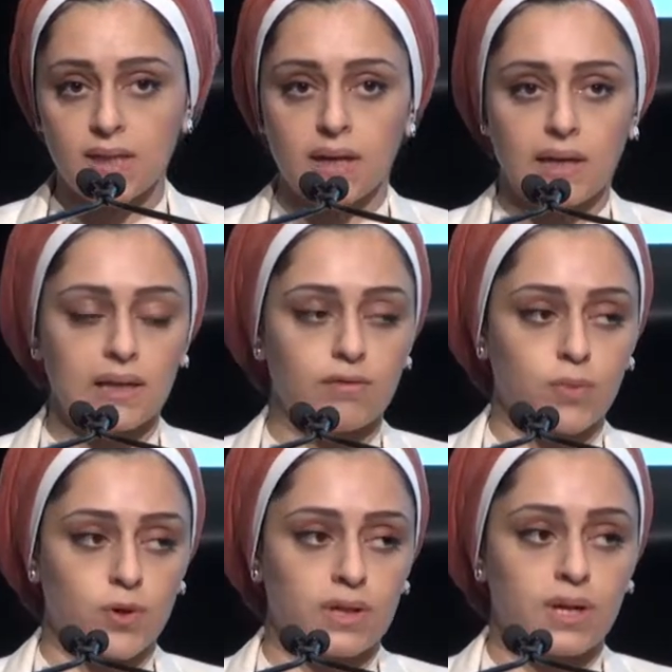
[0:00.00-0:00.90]
and live
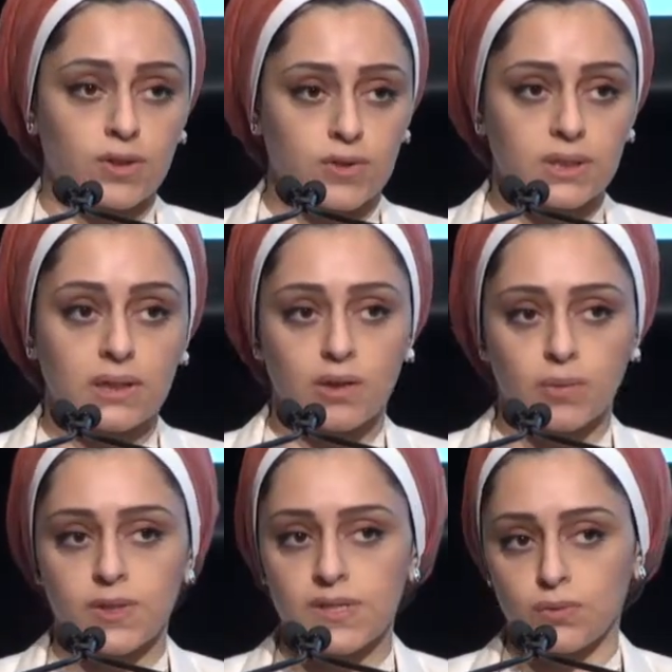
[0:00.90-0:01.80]
more than 100
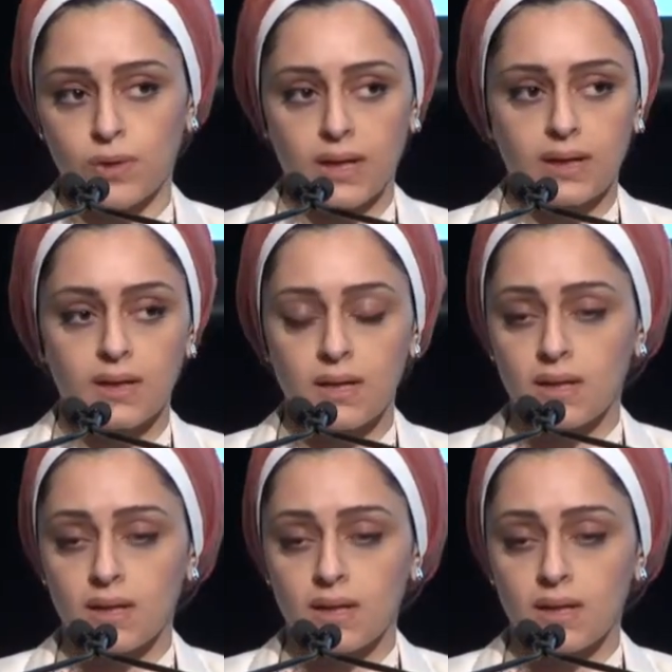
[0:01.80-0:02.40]
kilometres away,